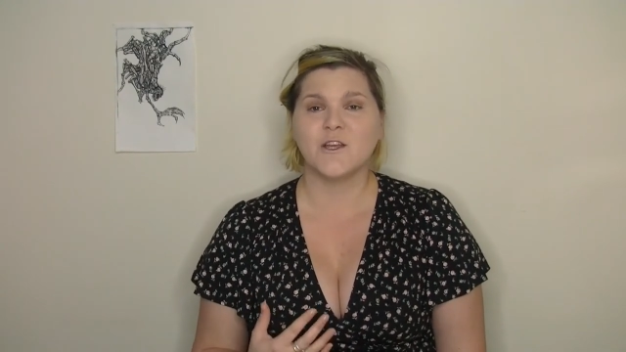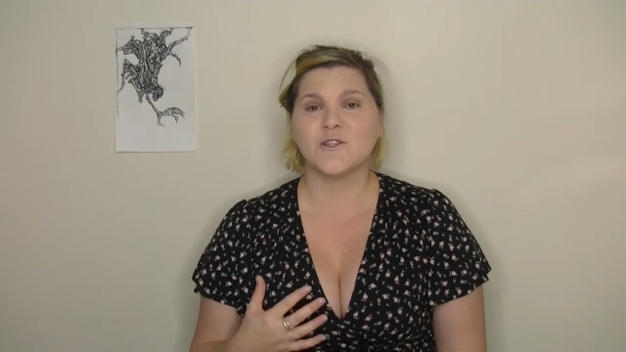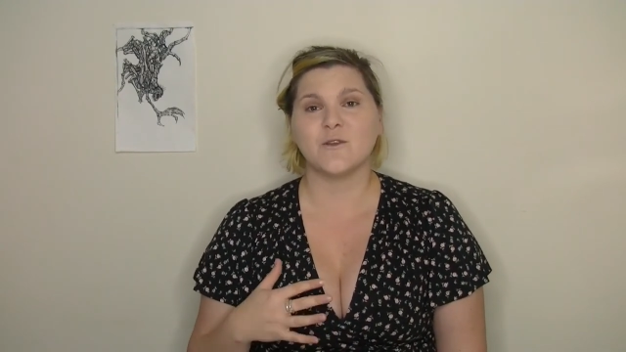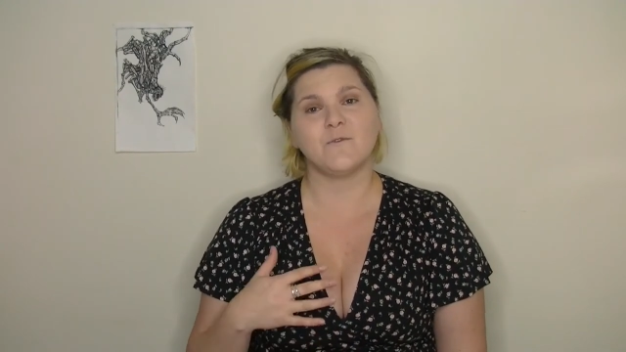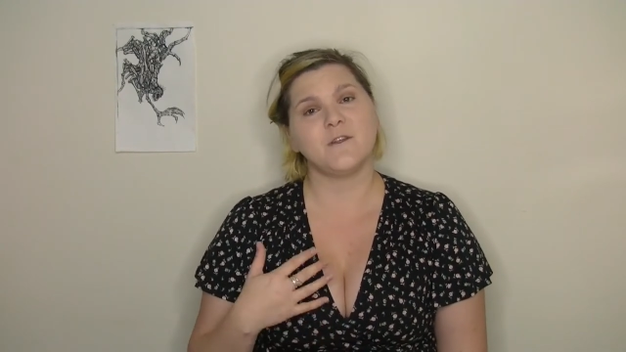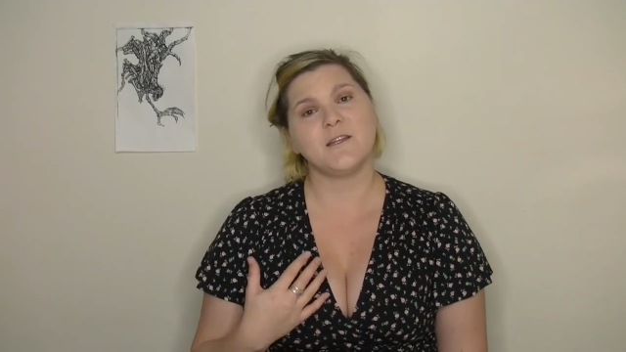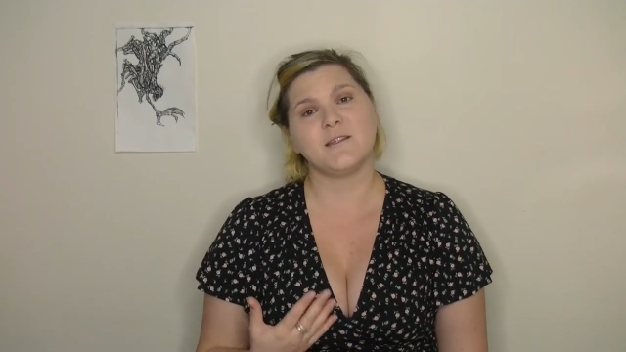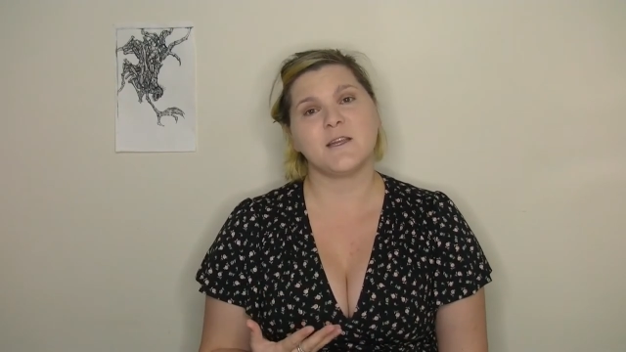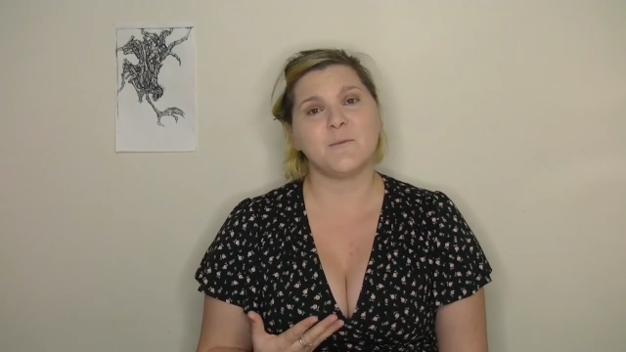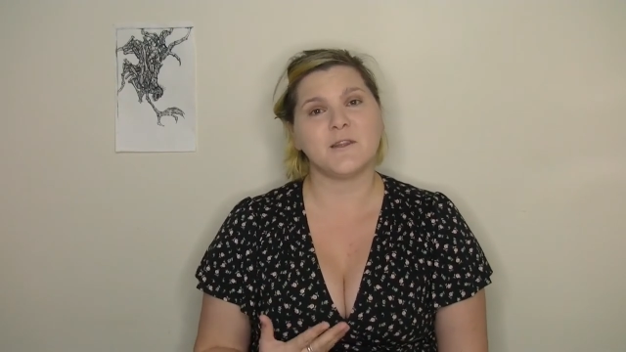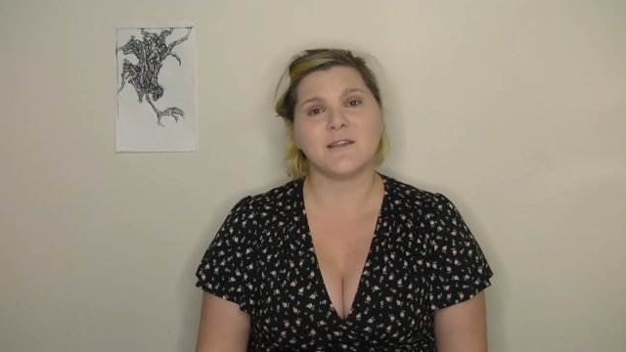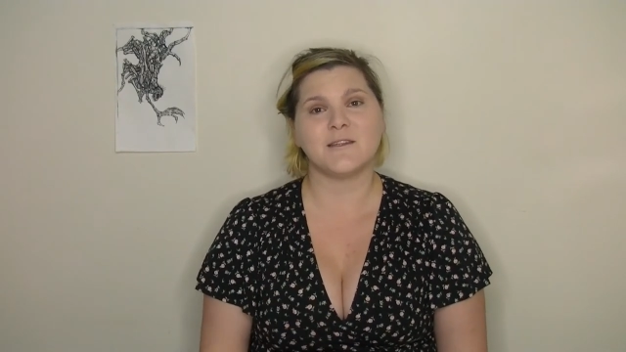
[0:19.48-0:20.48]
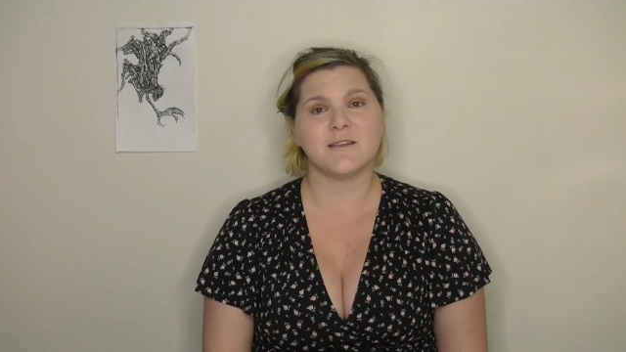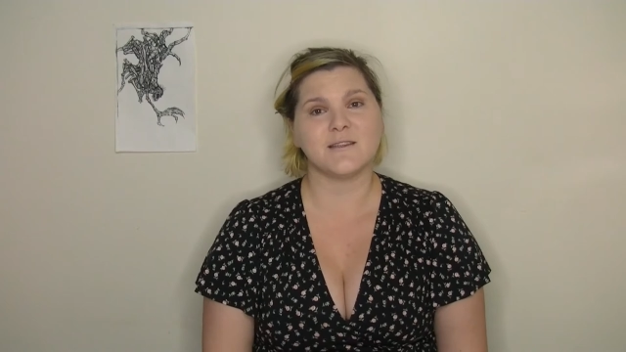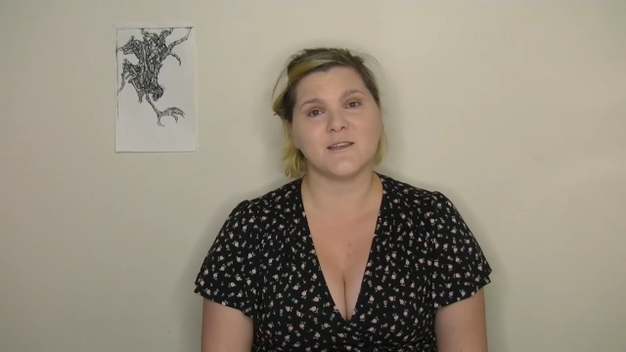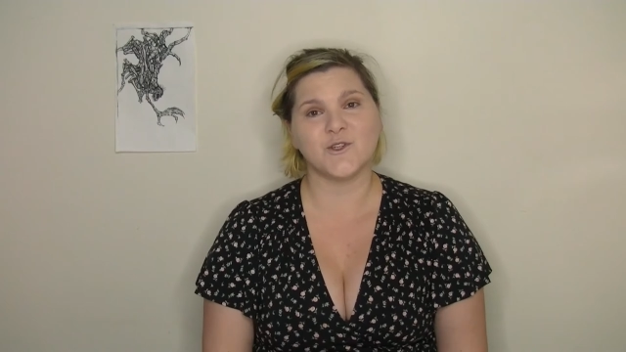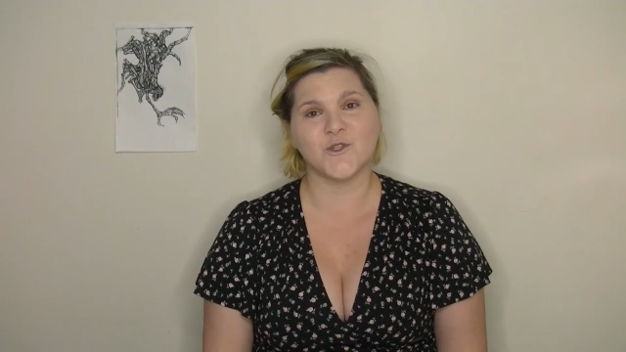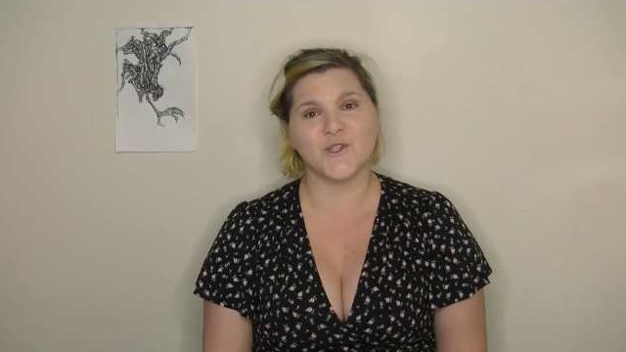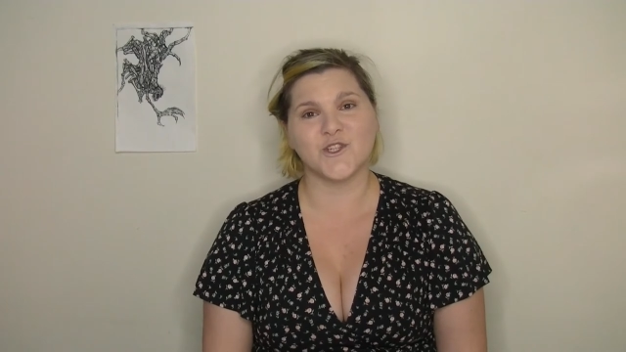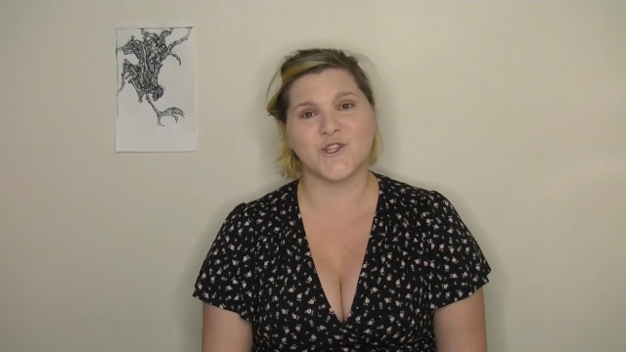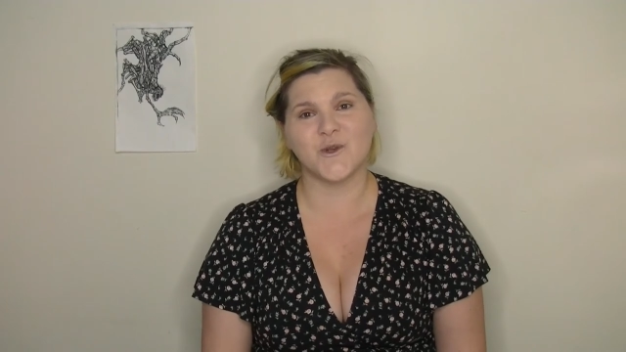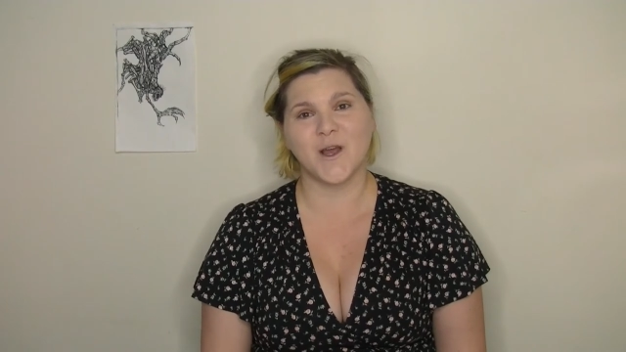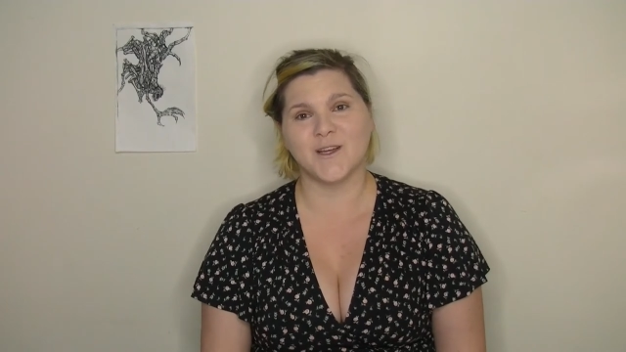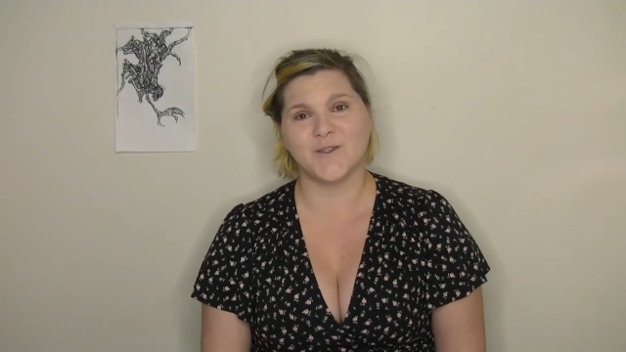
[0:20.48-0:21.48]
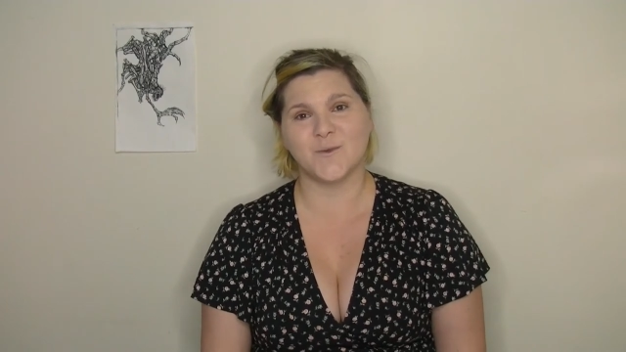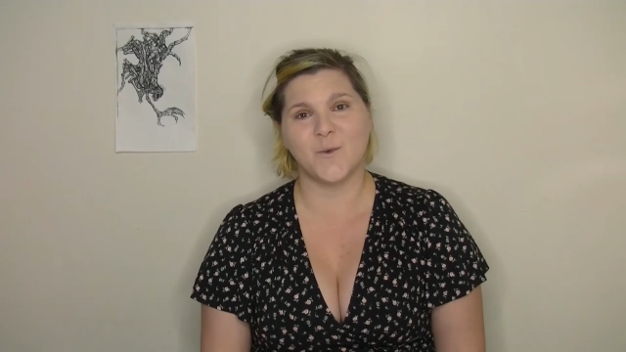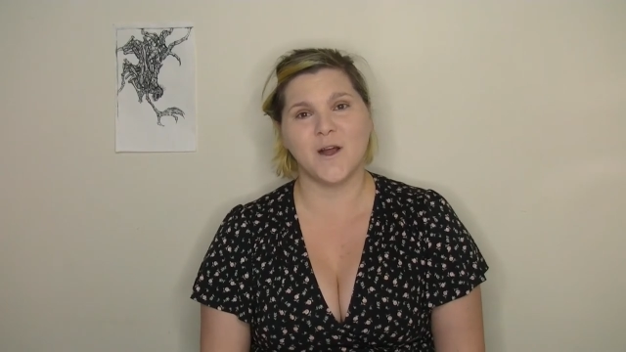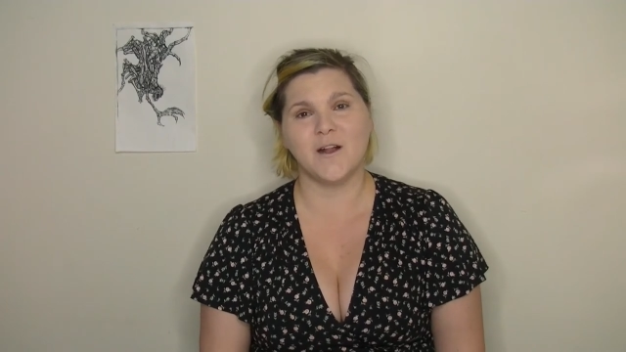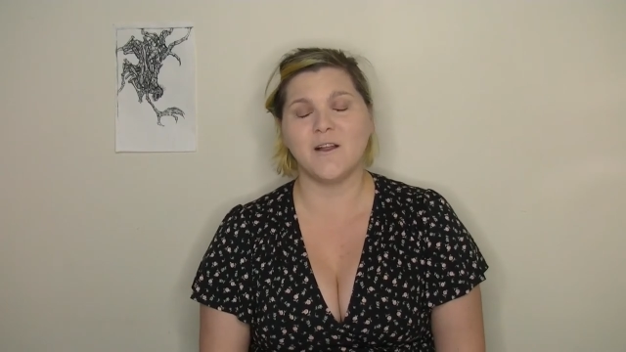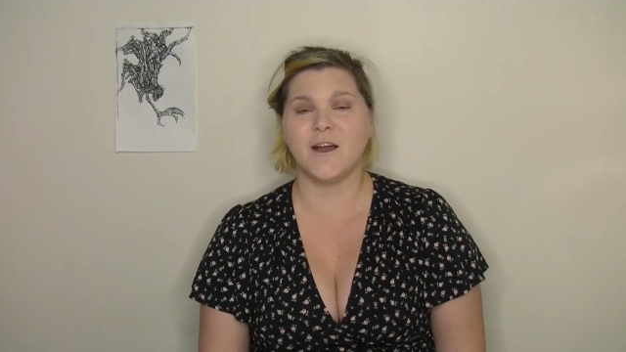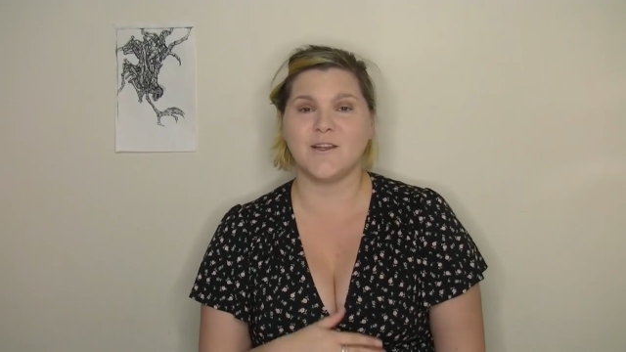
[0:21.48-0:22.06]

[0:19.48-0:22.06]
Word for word: So if it is something that does interest you as well,